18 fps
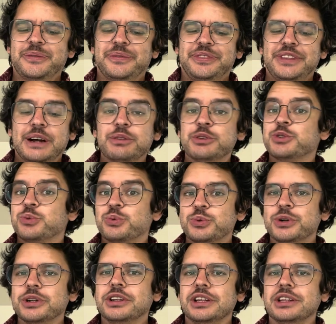that was
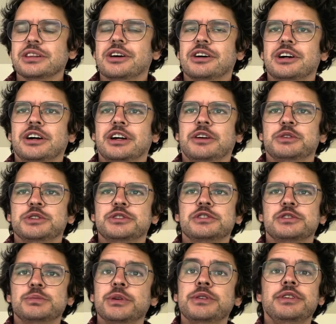really long was
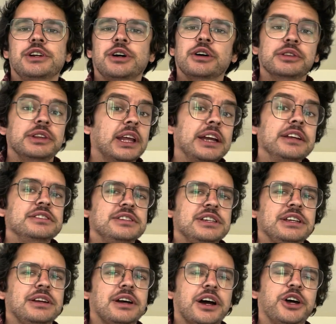this movie called
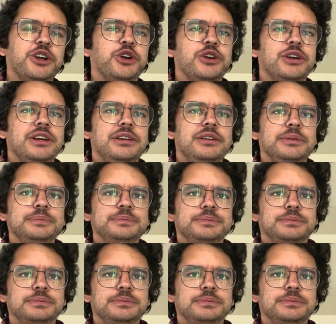1900,